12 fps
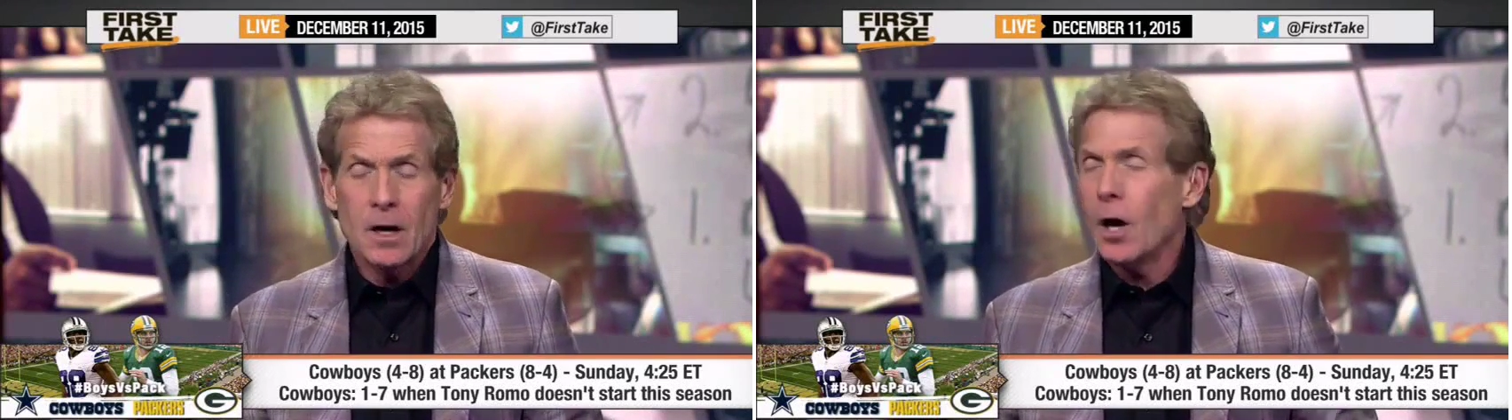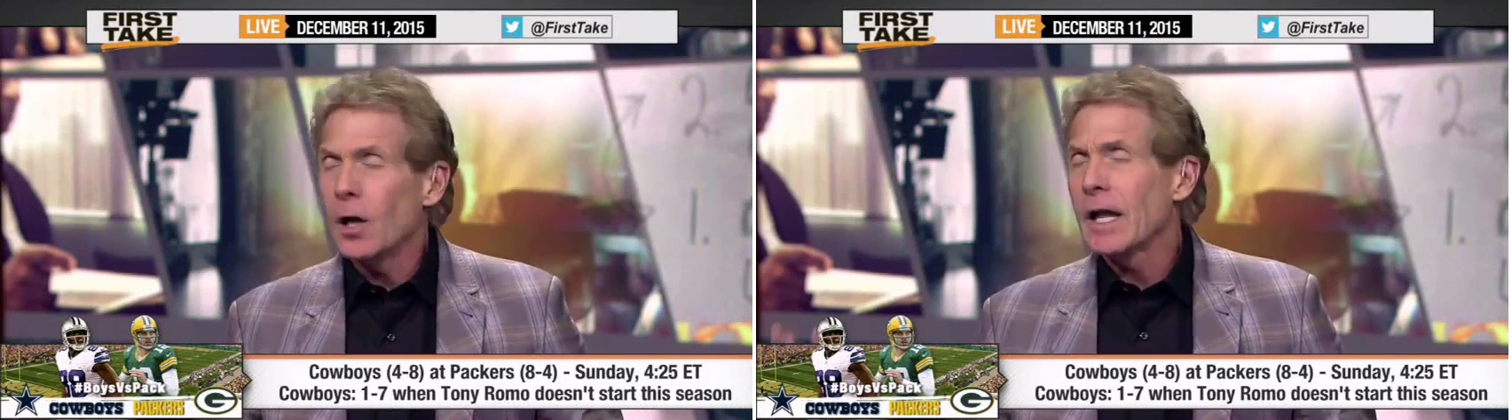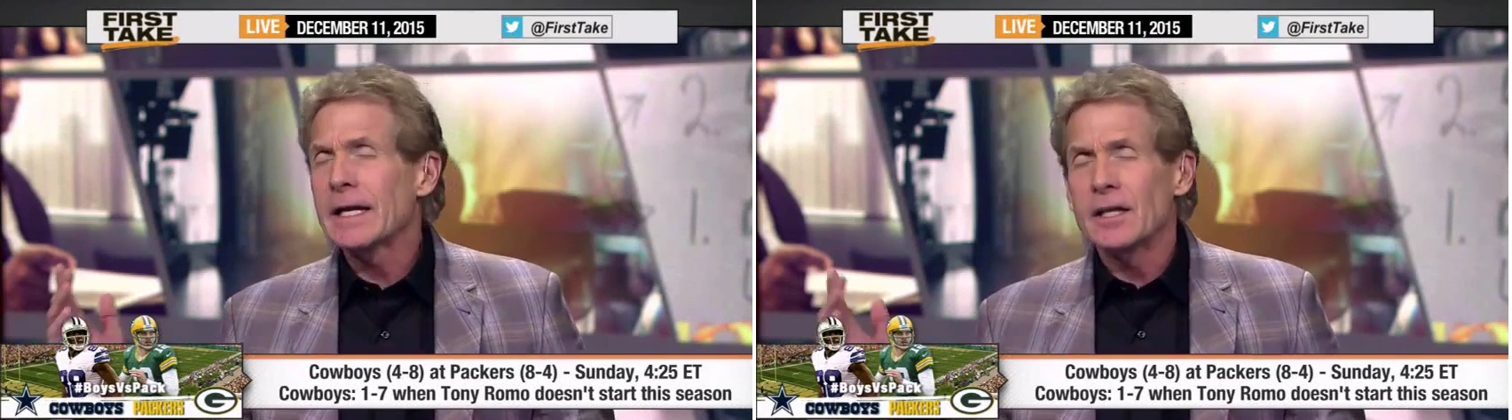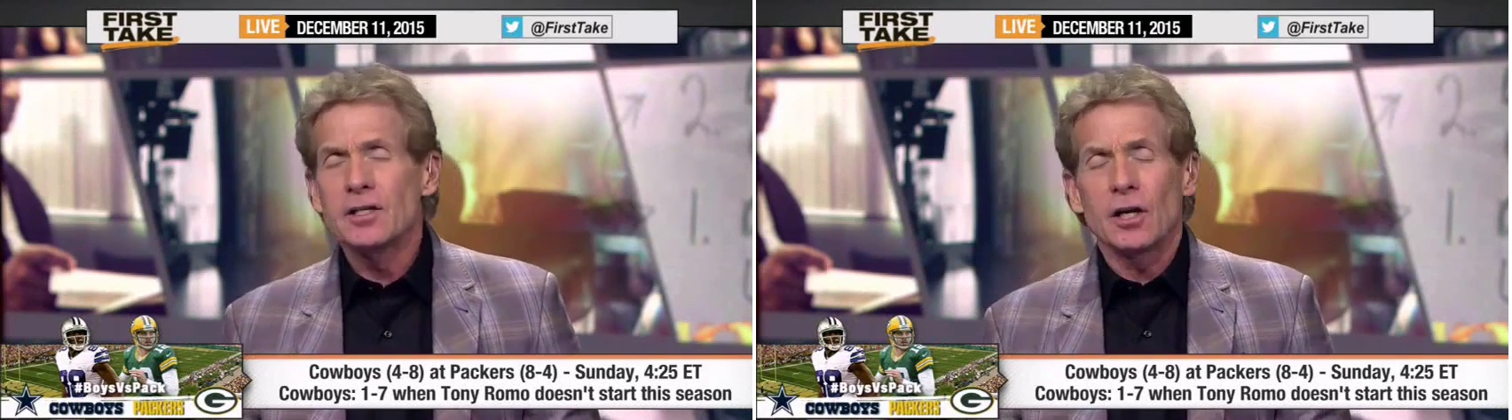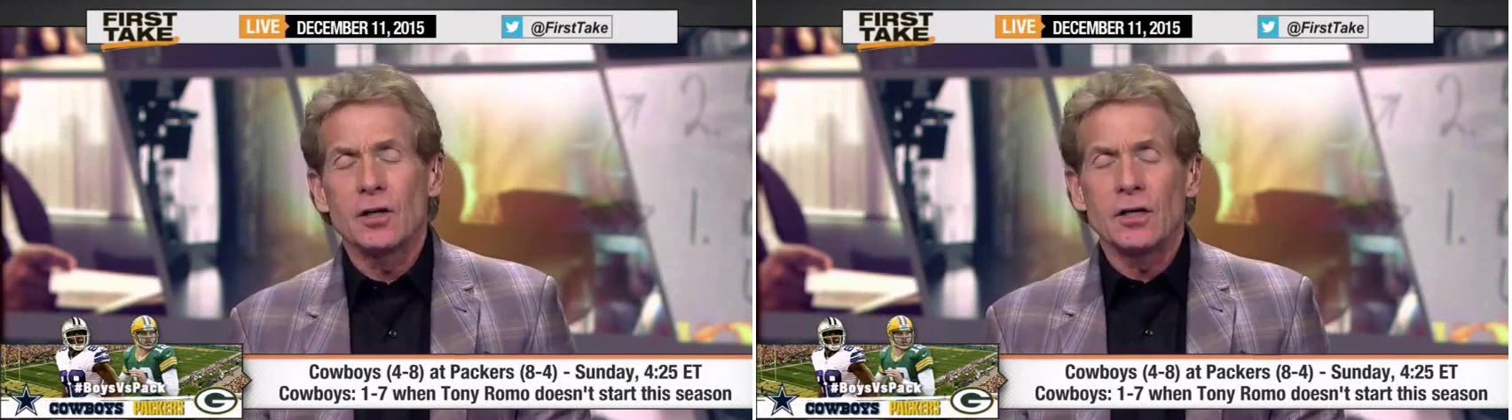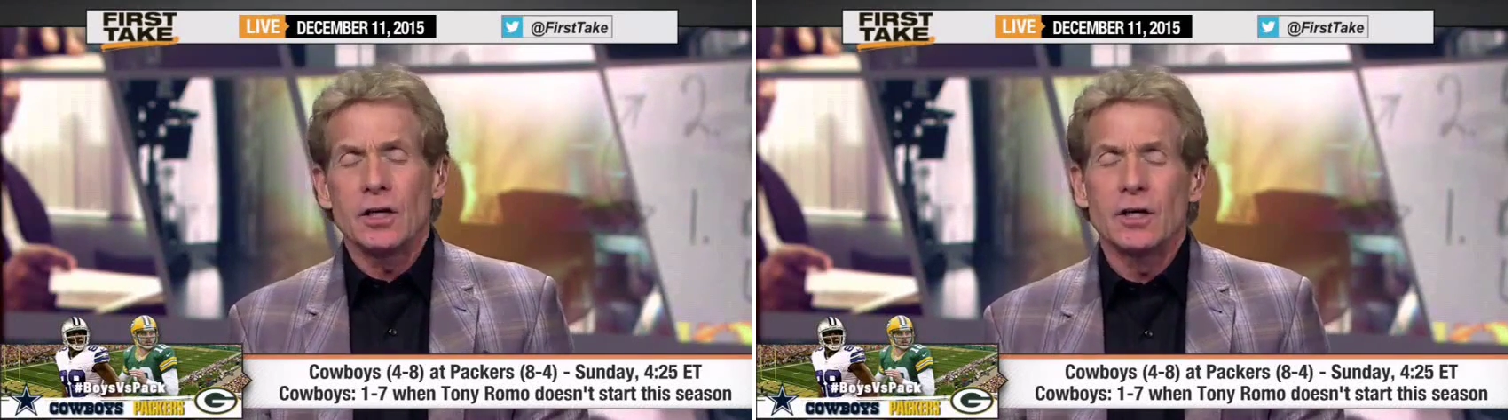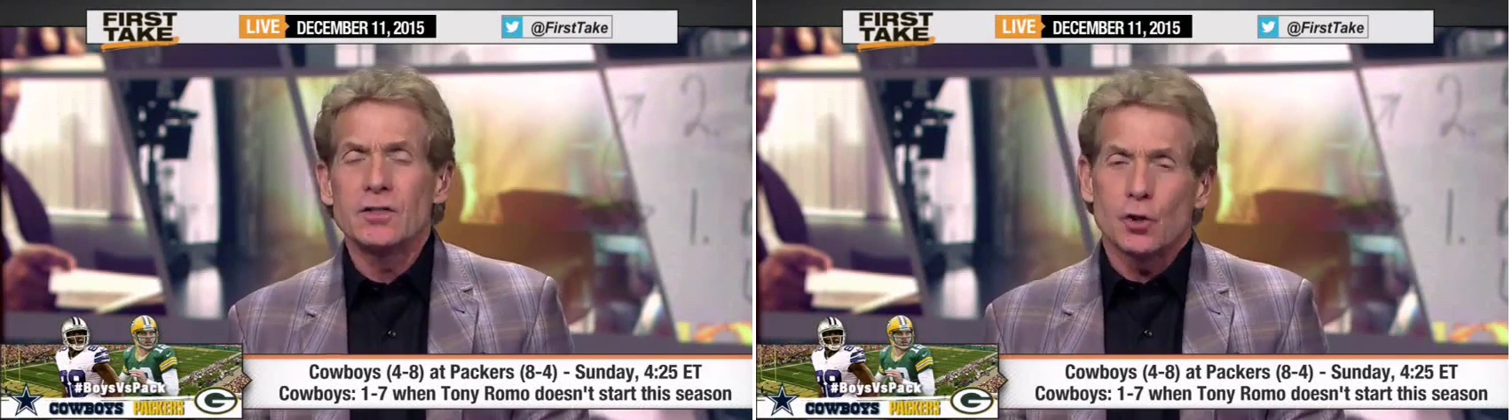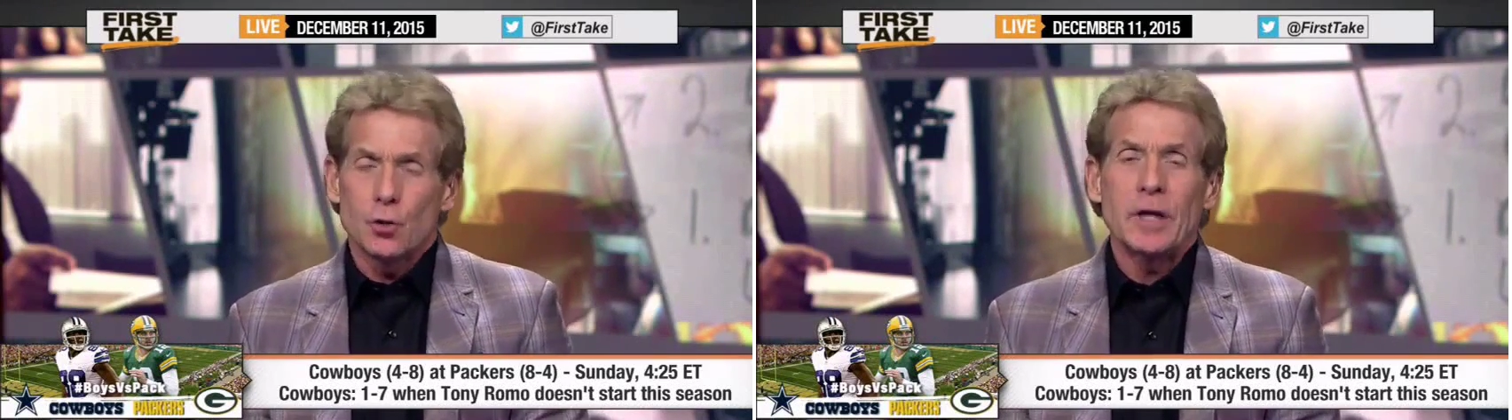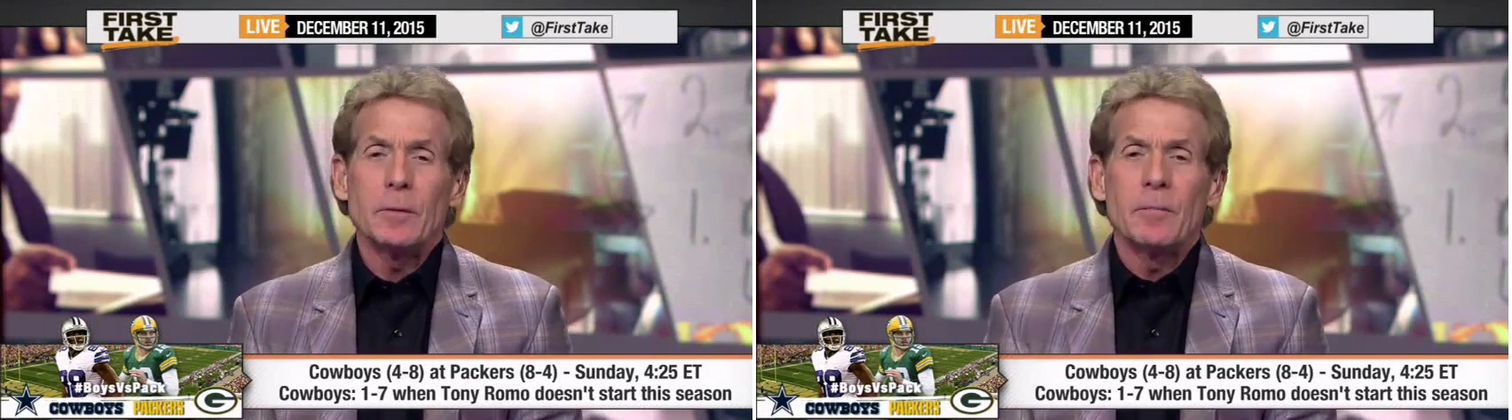all I can tell you is
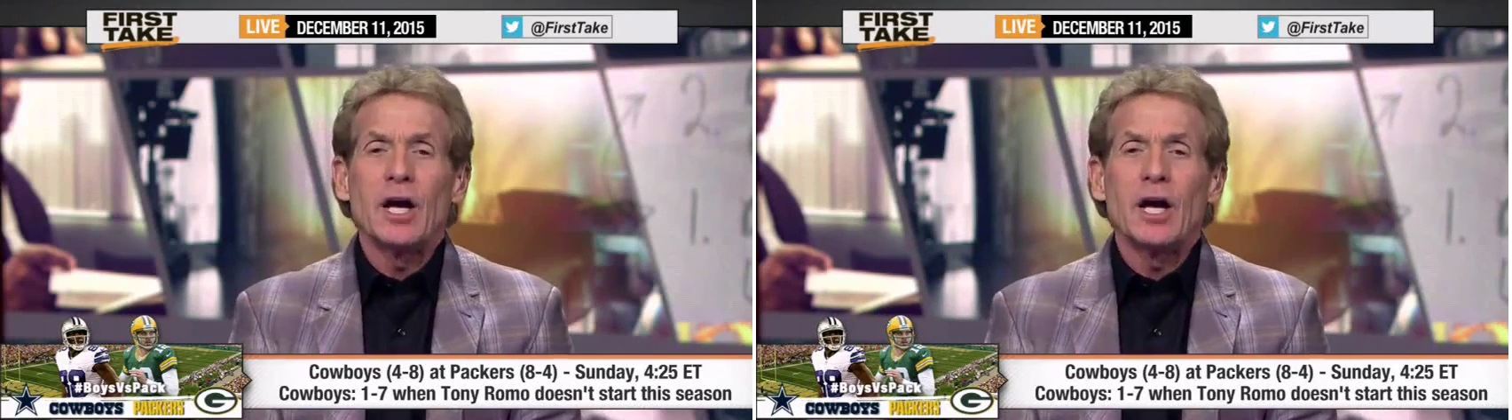Green